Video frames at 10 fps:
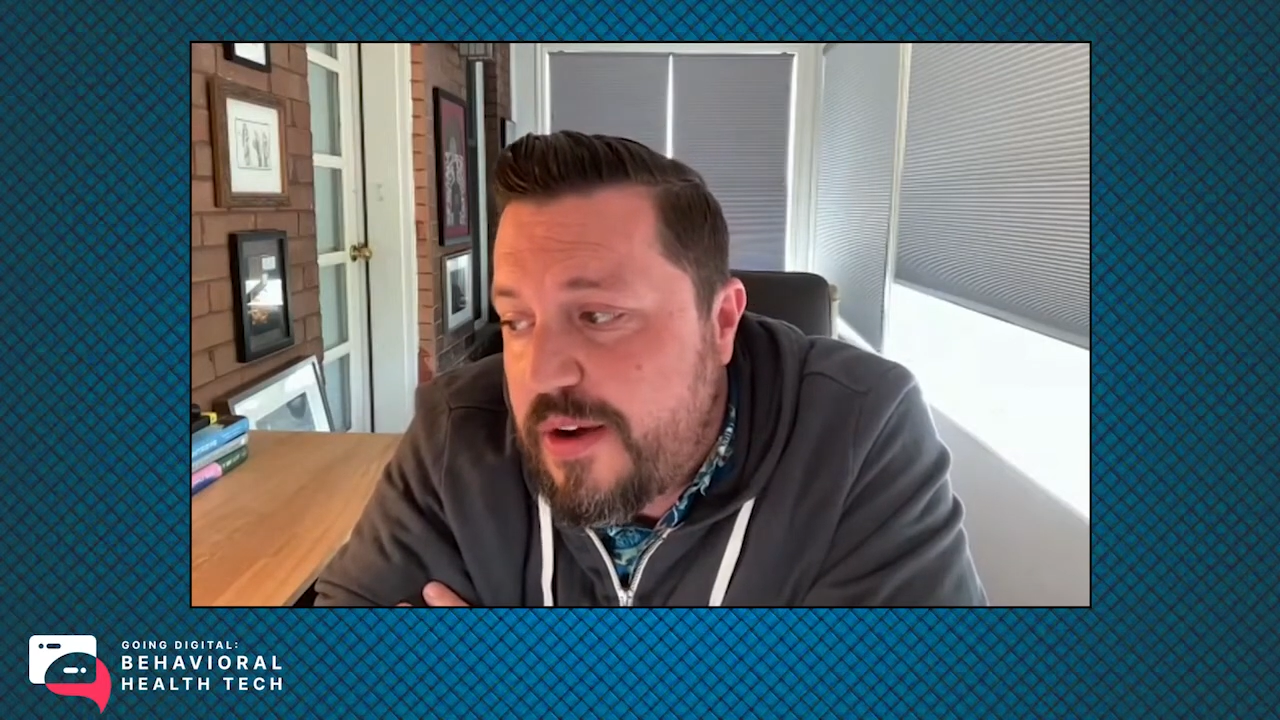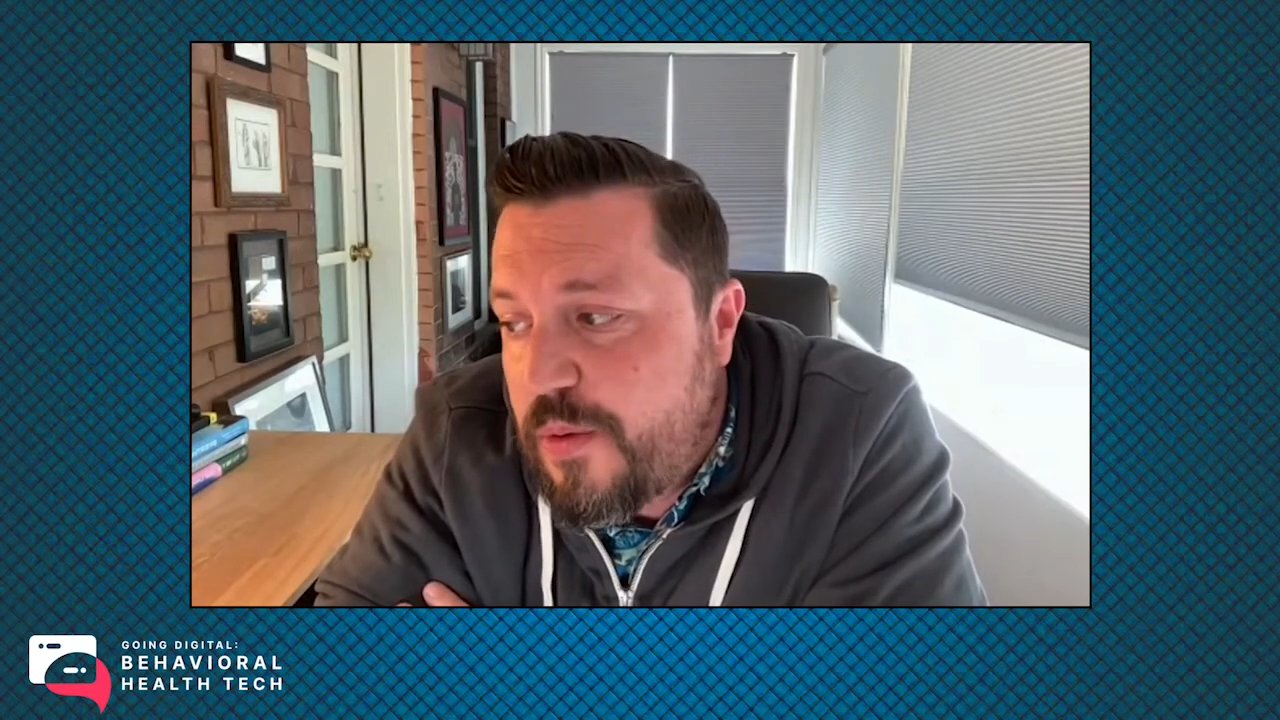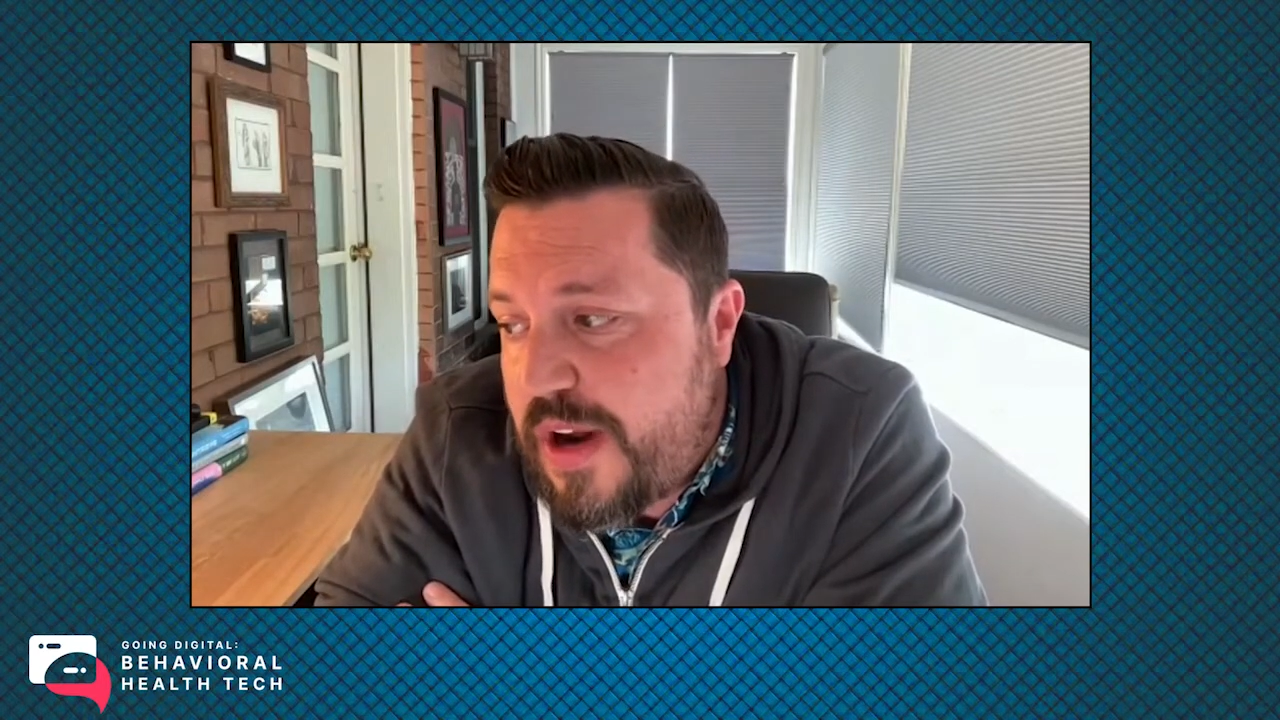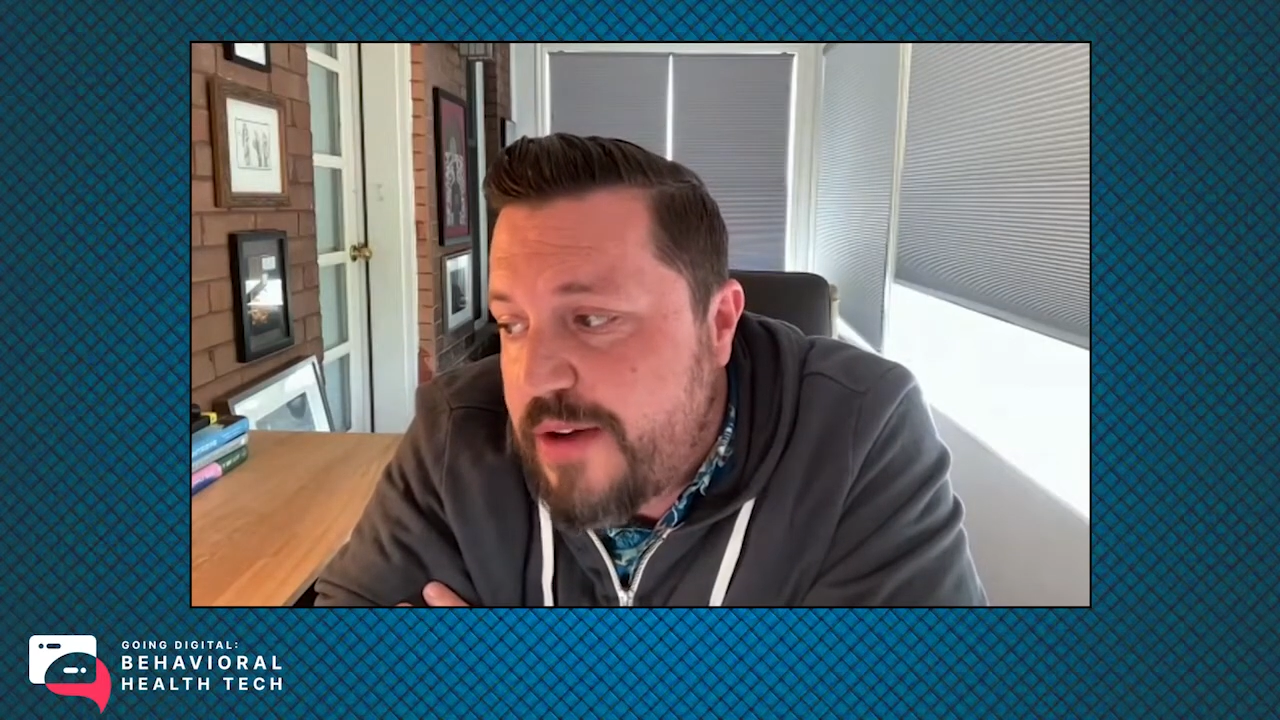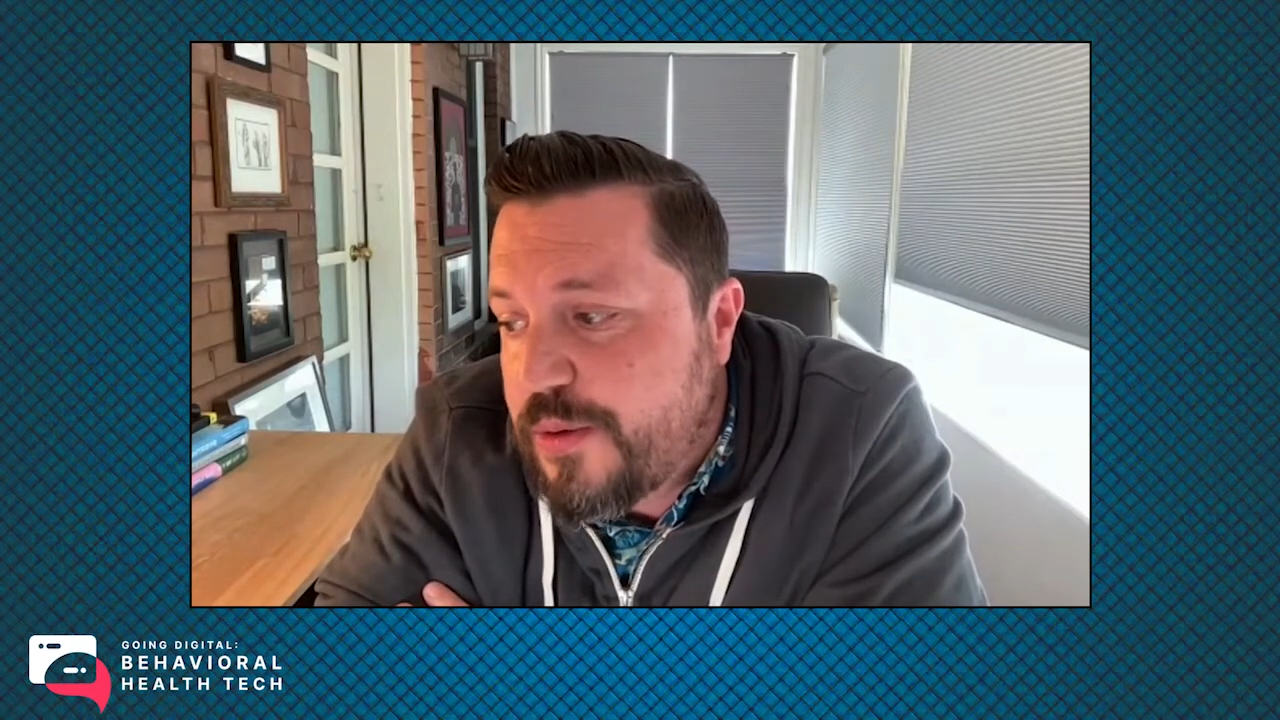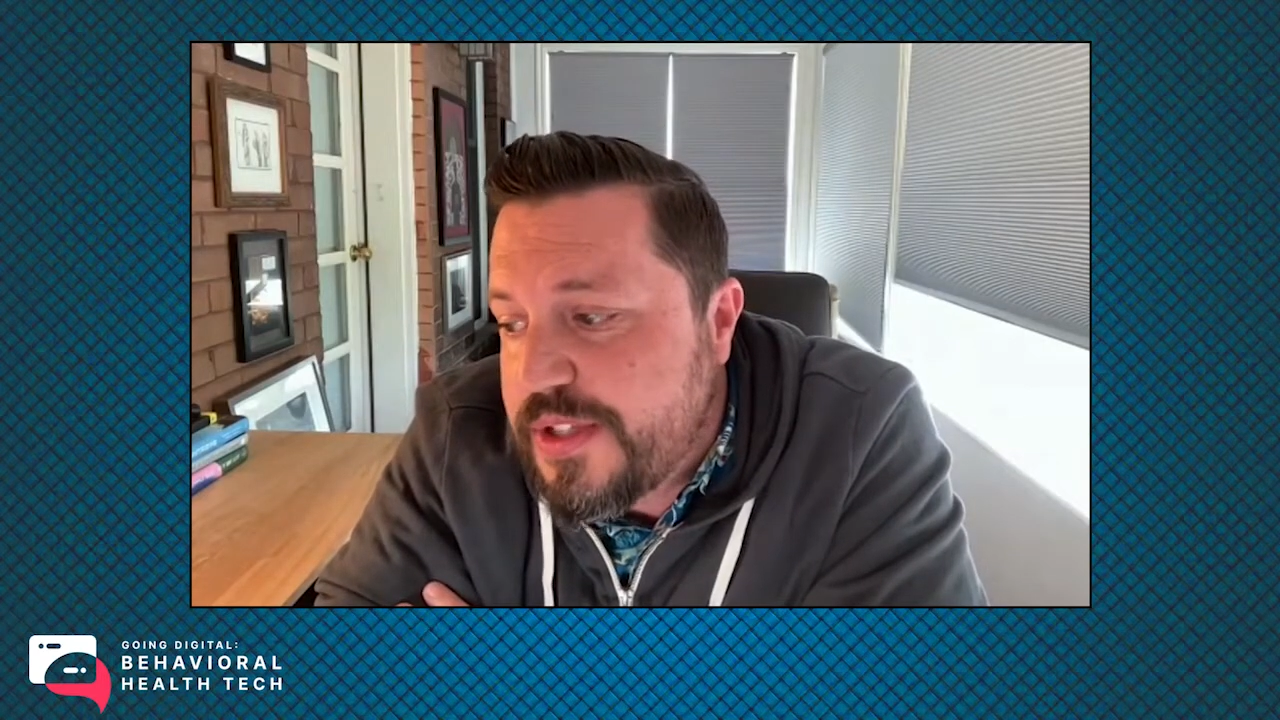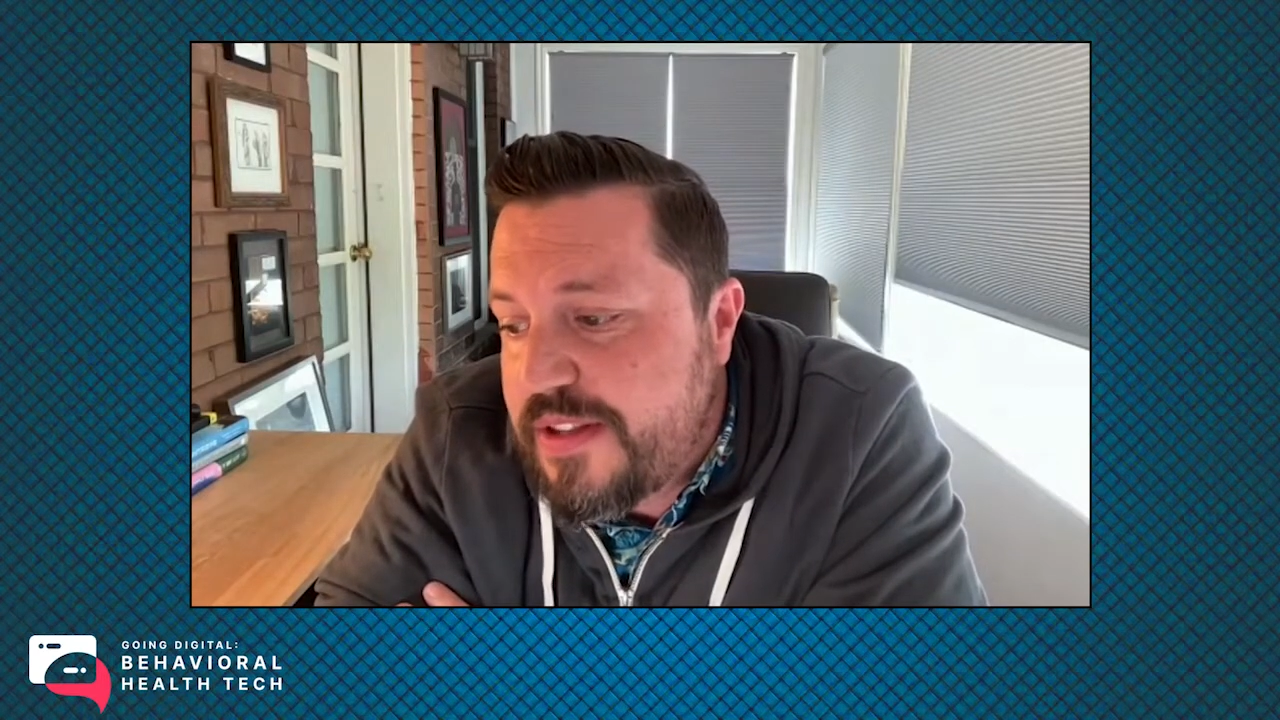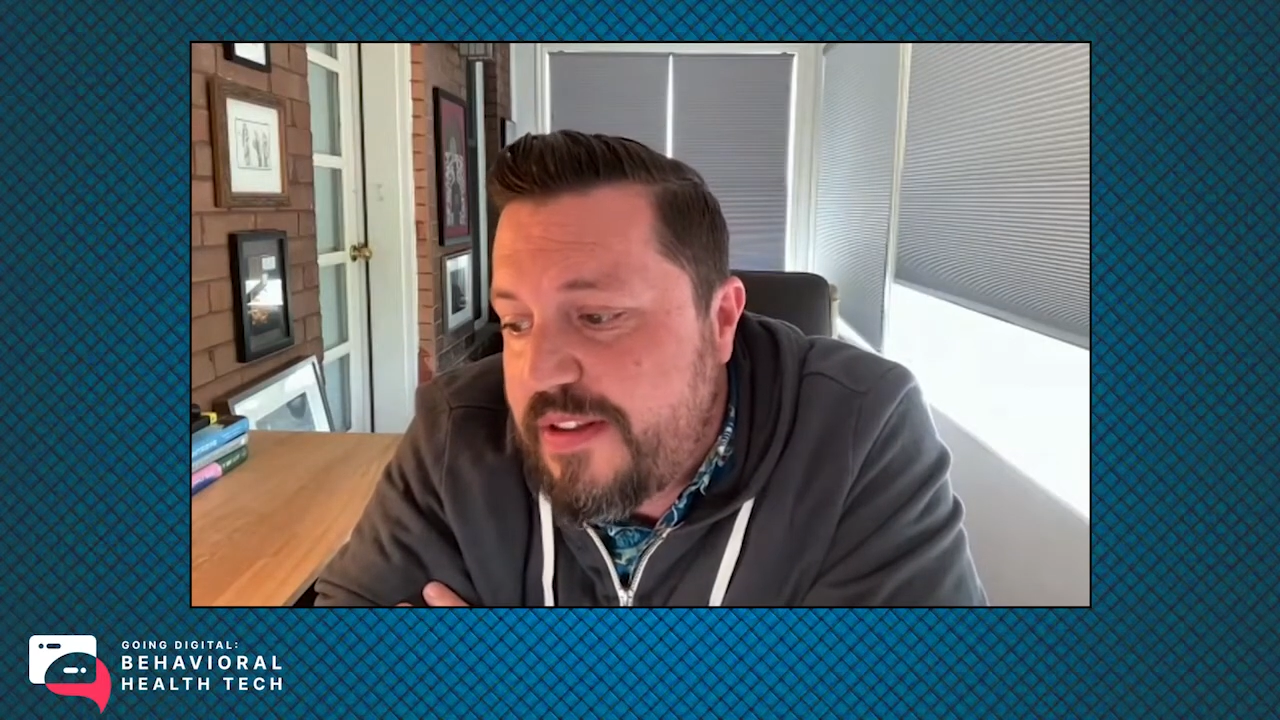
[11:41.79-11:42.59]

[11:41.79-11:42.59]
when I was